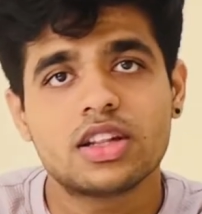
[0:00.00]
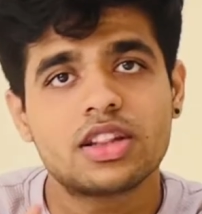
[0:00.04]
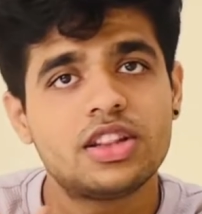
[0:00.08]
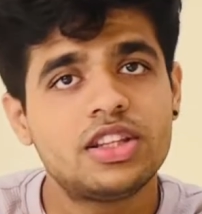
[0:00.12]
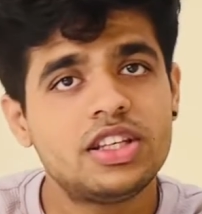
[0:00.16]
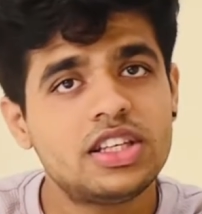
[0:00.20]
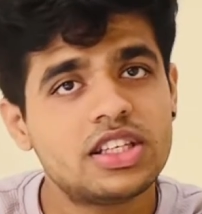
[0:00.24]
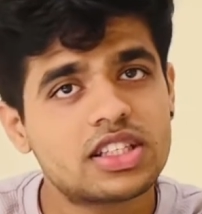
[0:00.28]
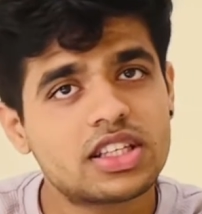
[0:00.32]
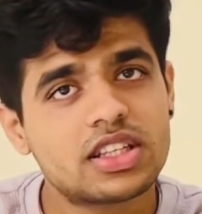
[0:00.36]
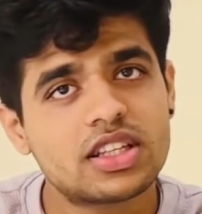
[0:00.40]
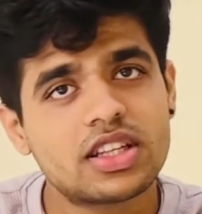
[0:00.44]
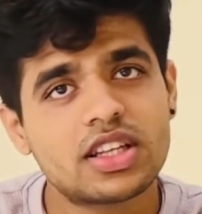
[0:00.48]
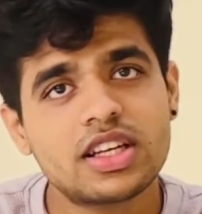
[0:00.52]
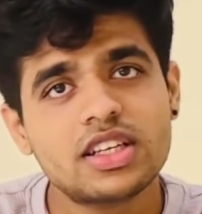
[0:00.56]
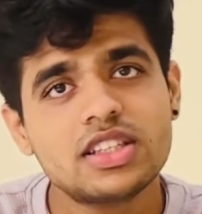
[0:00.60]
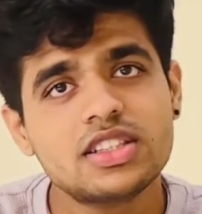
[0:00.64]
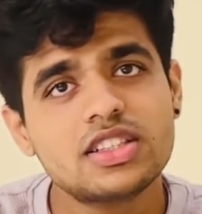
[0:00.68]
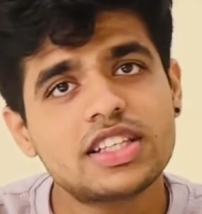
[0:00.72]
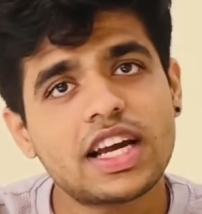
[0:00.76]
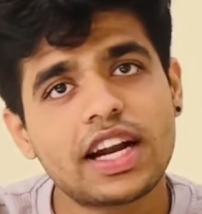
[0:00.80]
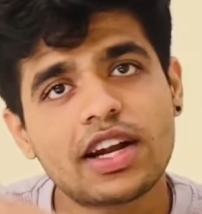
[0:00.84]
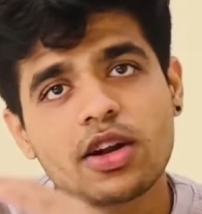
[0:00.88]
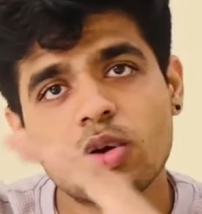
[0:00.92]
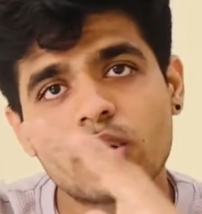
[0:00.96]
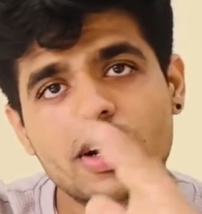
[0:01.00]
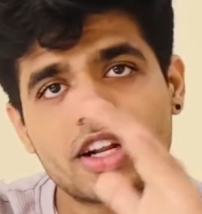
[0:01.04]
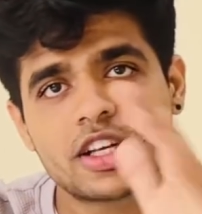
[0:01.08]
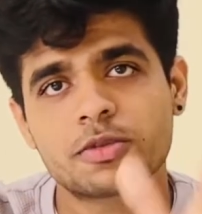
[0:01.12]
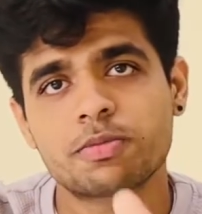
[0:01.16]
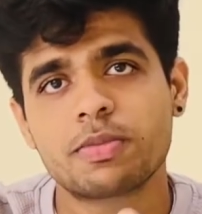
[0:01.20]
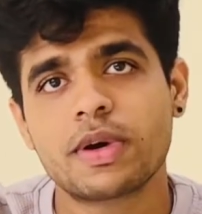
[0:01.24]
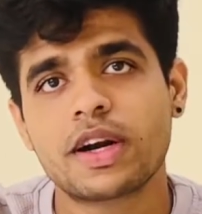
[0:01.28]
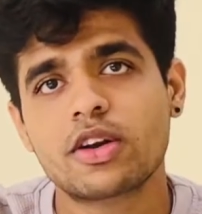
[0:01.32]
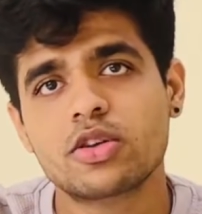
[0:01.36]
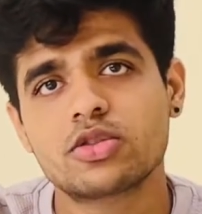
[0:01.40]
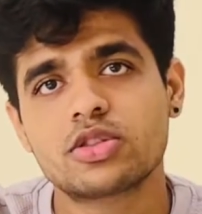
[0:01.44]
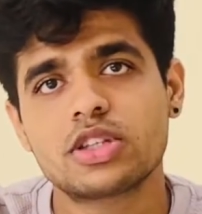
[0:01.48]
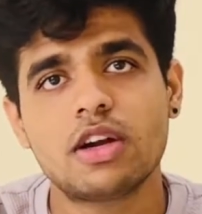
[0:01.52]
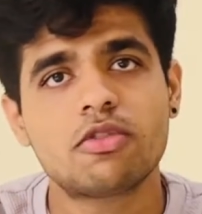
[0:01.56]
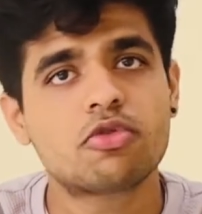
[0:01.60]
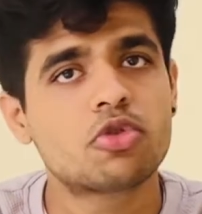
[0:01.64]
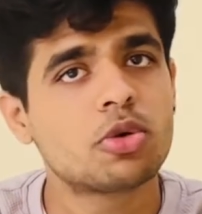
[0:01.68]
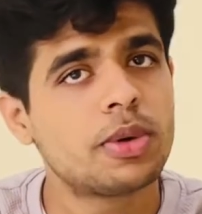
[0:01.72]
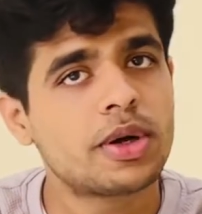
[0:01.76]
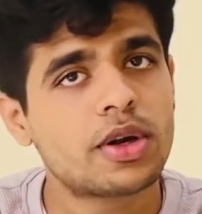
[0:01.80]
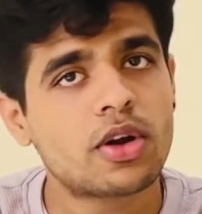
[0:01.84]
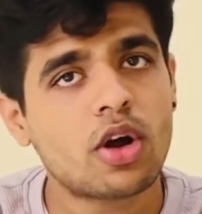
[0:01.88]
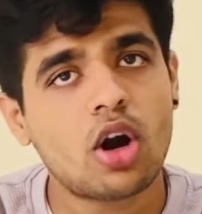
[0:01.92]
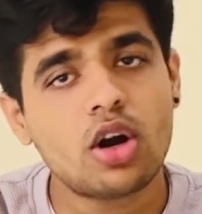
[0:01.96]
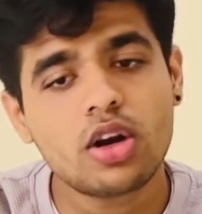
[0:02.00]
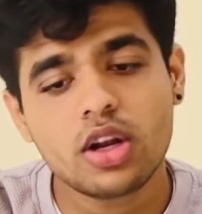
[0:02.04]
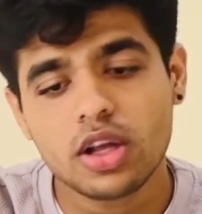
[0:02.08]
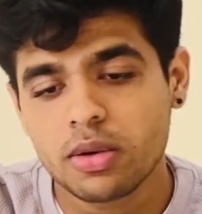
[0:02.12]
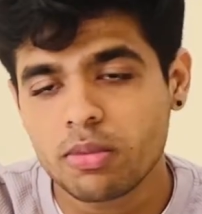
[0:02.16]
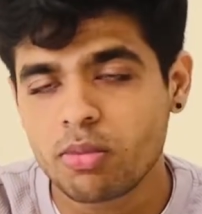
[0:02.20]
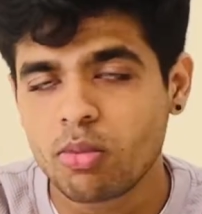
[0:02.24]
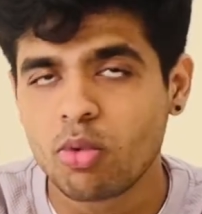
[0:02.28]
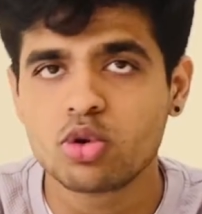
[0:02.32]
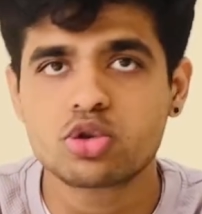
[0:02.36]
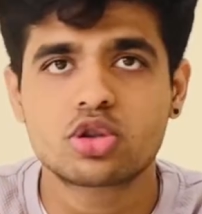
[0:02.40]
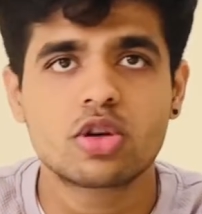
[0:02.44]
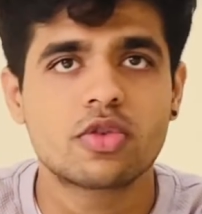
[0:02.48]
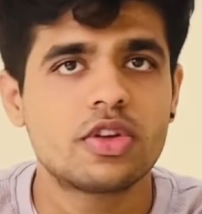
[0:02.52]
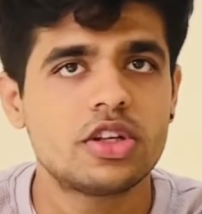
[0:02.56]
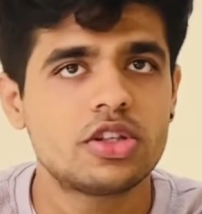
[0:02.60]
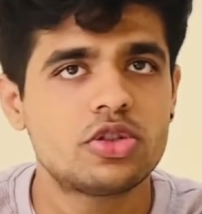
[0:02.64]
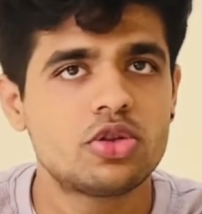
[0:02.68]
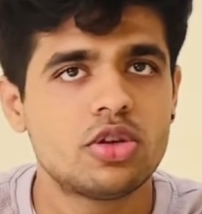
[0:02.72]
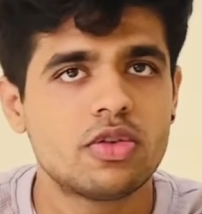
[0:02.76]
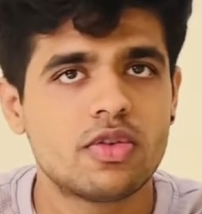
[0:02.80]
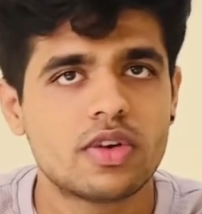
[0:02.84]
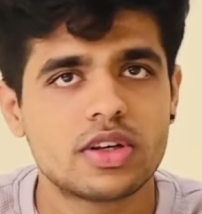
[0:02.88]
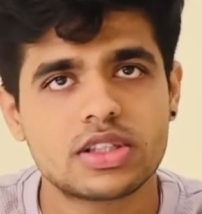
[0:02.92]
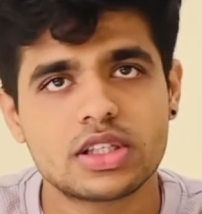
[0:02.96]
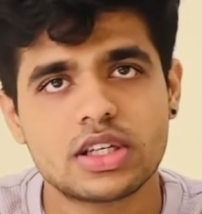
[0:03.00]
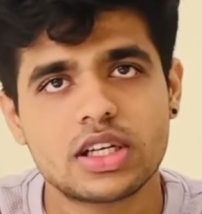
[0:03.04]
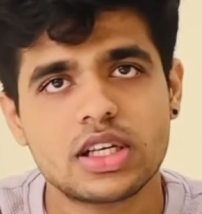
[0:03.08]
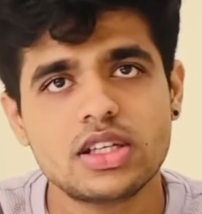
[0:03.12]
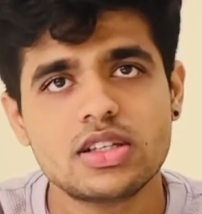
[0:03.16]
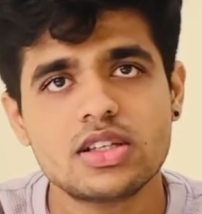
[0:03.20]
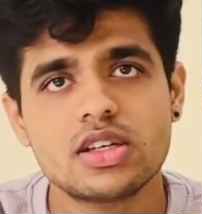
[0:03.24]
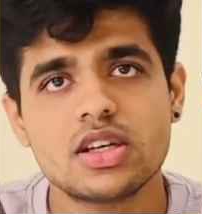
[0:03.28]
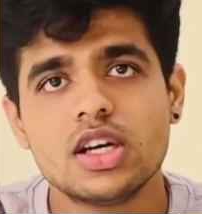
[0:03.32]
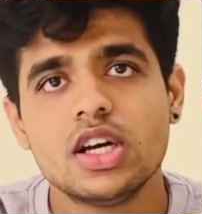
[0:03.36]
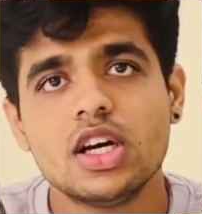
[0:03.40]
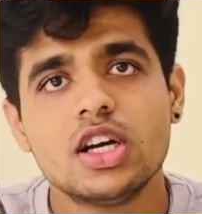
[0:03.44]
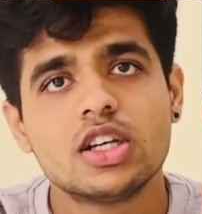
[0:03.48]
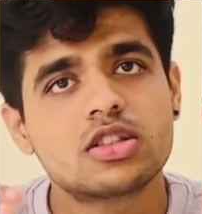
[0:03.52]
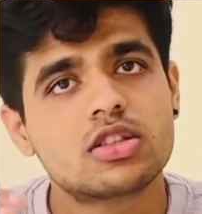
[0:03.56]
These are the things that you can expect yourself to be taught in most of these universities.